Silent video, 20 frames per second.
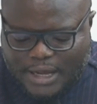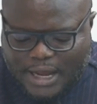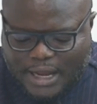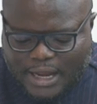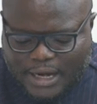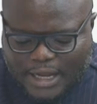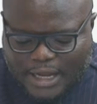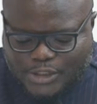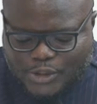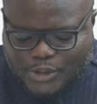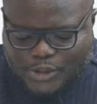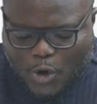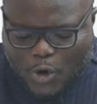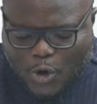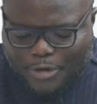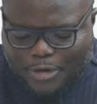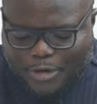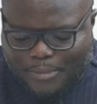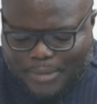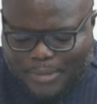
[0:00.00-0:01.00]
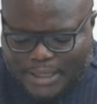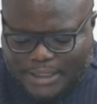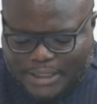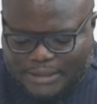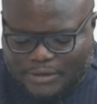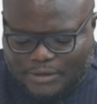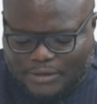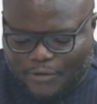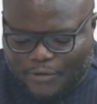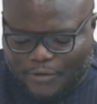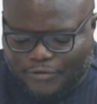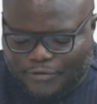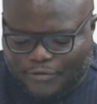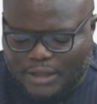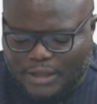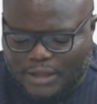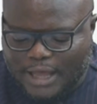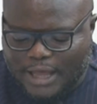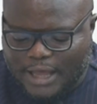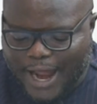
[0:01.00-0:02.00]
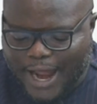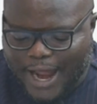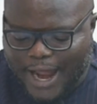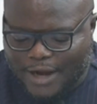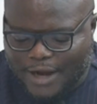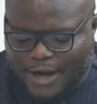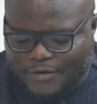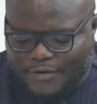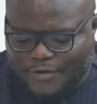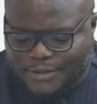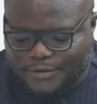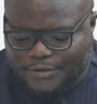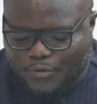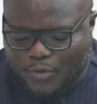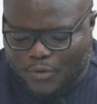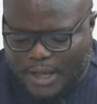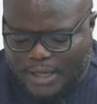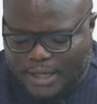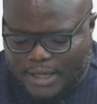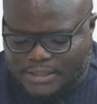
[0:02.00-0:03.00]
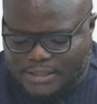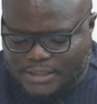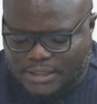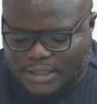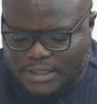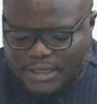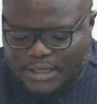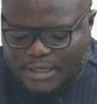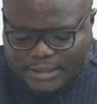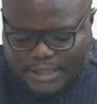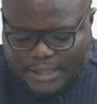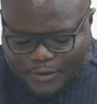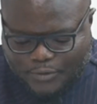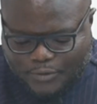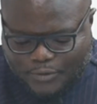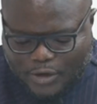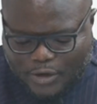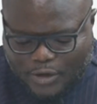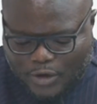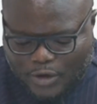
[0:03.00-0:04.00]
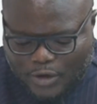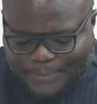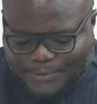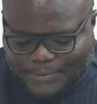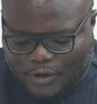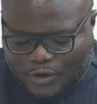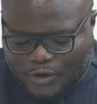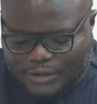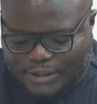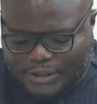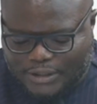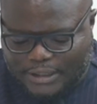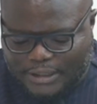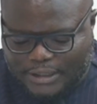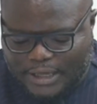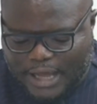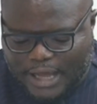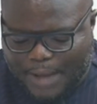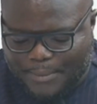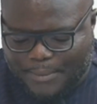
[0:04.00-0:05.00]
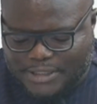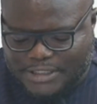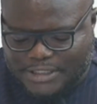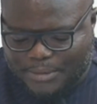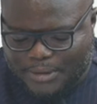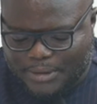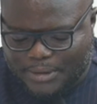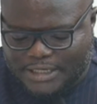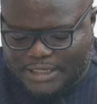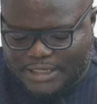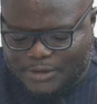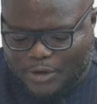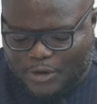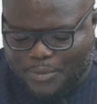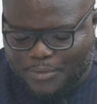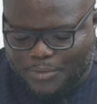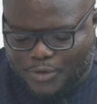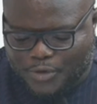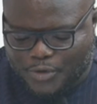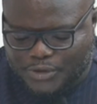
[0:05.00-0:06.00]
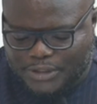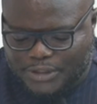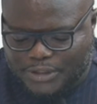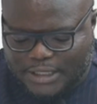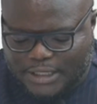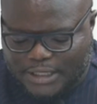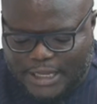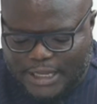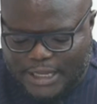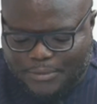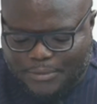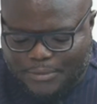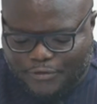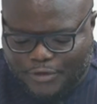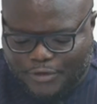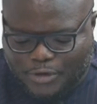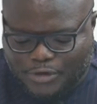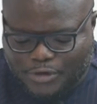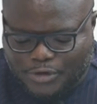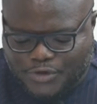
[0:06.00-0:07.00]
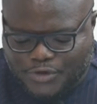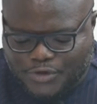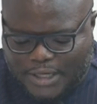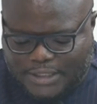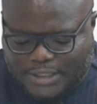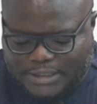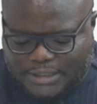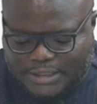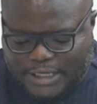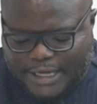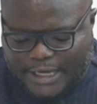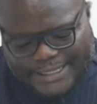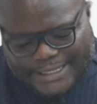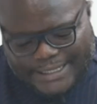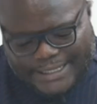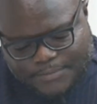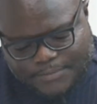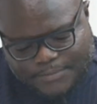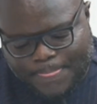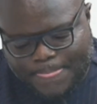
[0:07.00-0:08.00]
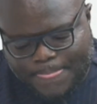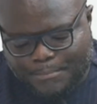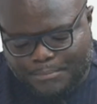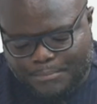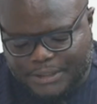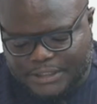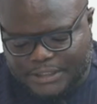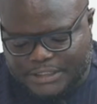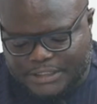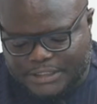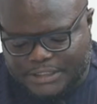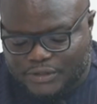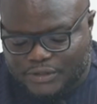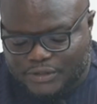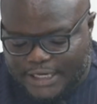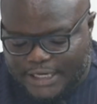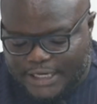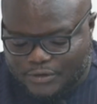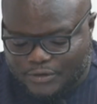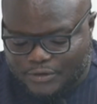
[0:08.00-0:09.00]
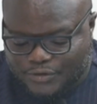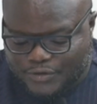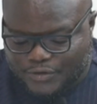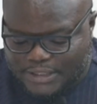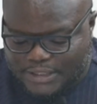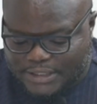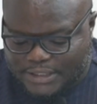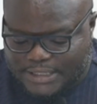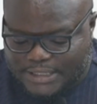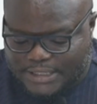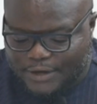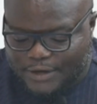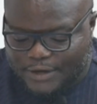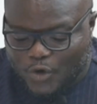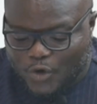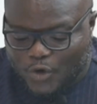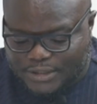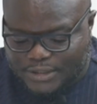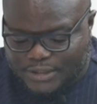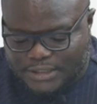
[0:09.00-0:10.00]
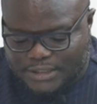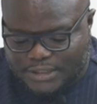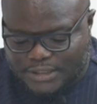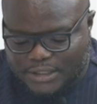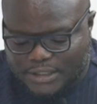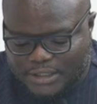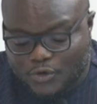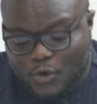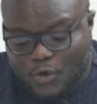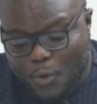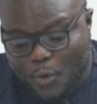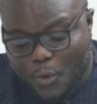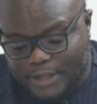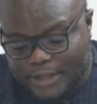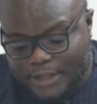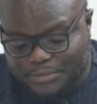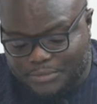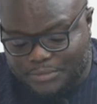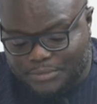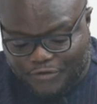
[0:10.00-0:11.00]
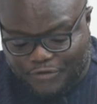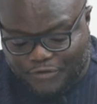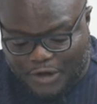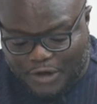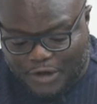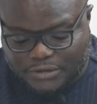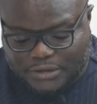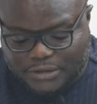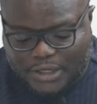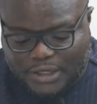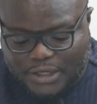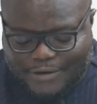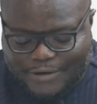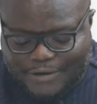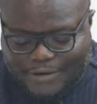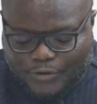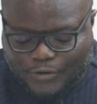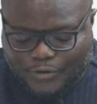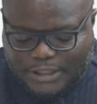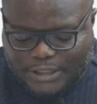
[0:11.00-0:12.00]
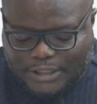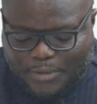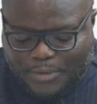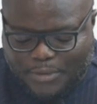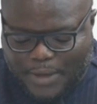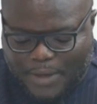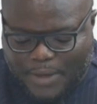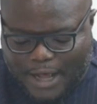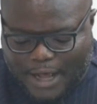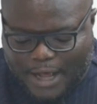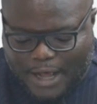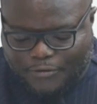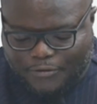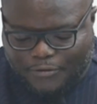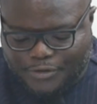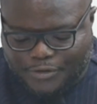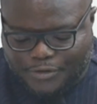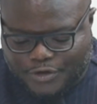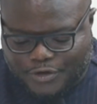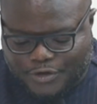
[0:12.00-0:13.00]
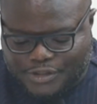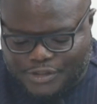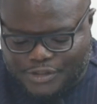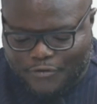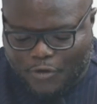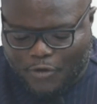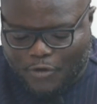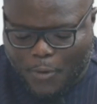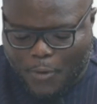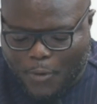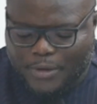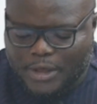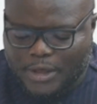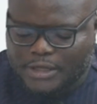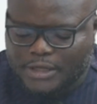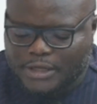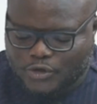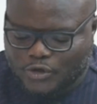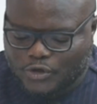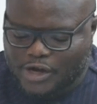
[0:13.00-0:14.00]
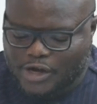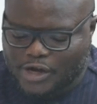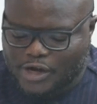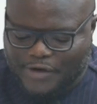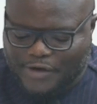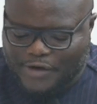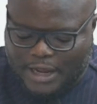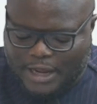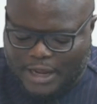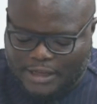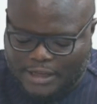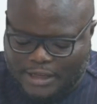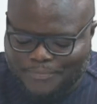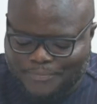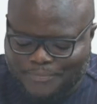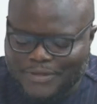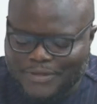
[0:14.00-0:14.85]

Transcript: Let's all be reminded of the hundreds of works that were collapsed along the Amasaman and Sawam Road in the name of reconstructing it. But till date, contractors are nowhere to be found. Vote the MPP out for restoration of hope to ordinary Ghanaian.